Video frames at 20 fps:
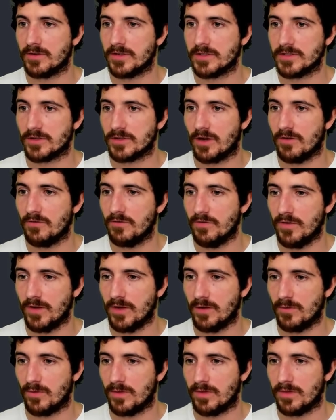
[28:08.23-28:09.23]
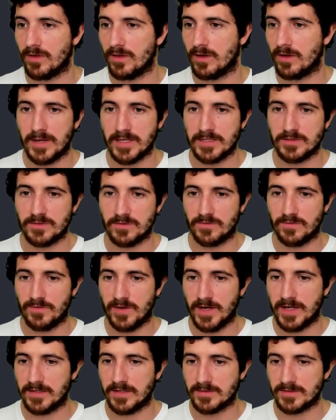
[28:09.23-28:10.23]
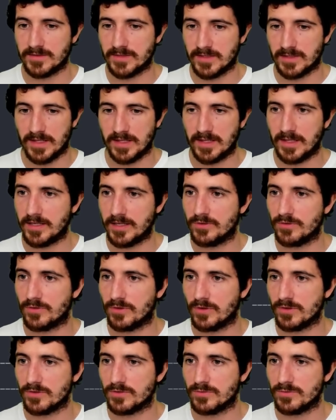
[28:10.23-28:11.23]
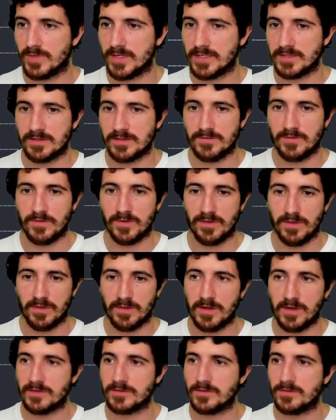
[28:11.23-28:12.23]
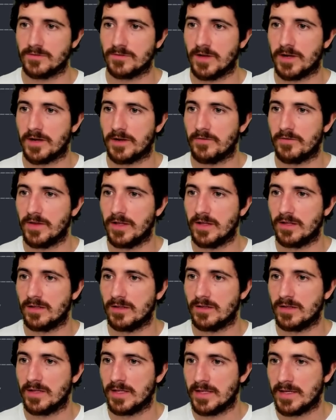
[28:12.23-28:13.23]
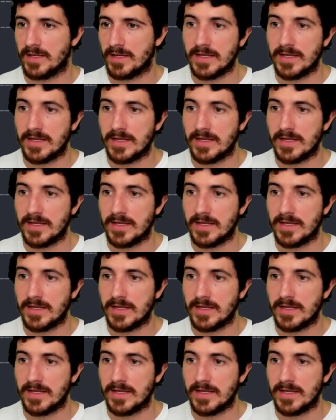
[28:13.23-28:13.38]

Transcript: there's config with a bunch of files that let you customize different things of Laravel.